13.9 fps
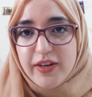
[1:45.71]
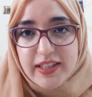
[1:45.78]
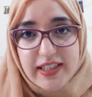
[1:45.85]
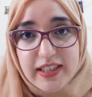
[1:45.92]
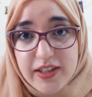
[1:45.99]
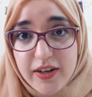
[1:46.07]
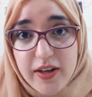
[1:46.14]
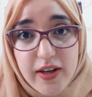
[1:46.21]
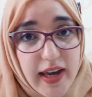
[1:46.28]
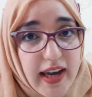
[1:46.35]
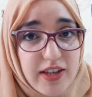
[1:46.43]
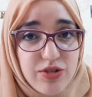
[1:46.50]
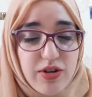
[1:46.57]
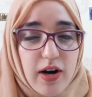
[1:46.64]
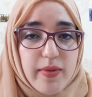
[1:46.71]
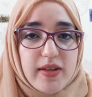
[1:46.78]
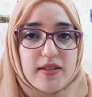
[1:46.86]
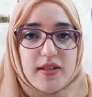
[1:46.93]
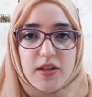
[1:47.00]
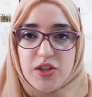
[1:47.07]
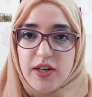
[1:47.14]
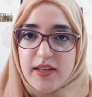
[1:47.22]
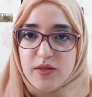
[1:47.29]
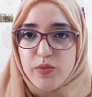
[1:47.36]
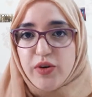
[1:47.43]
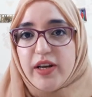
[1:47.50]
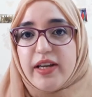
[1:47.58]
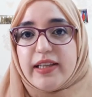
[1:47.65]
dear K-dramas, such as
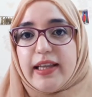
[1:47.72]
Brilliant